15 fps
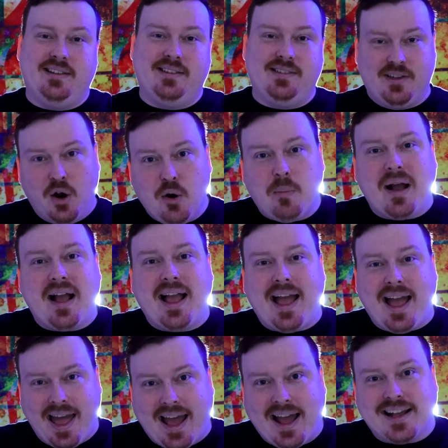dope
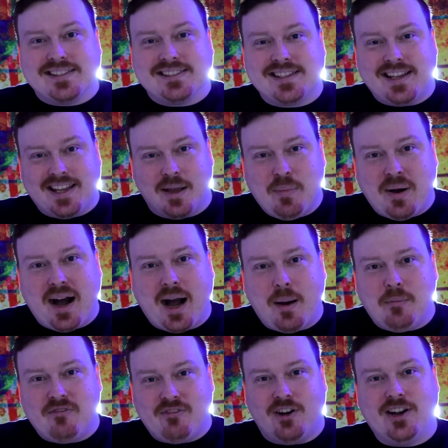ass hip
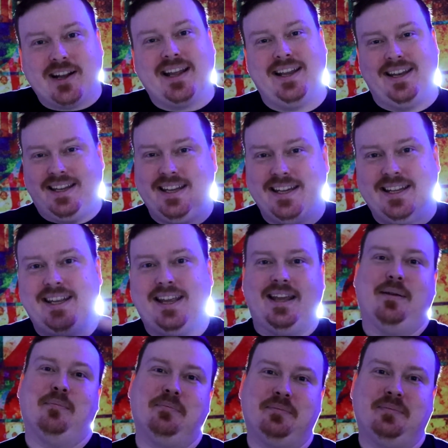hop, funk, and
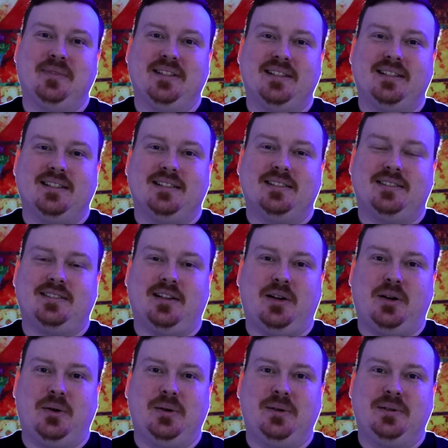EDM.
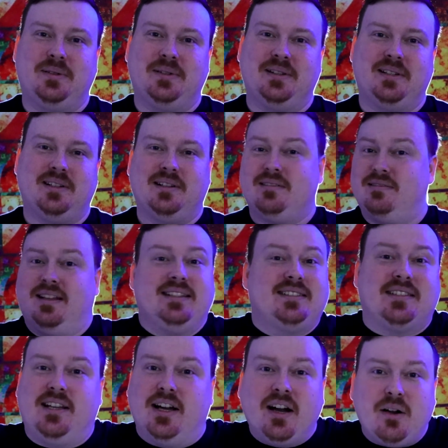So,
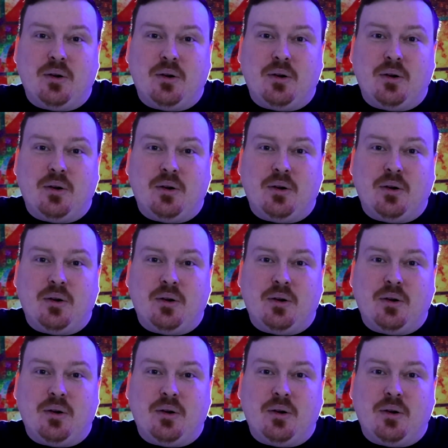let's go.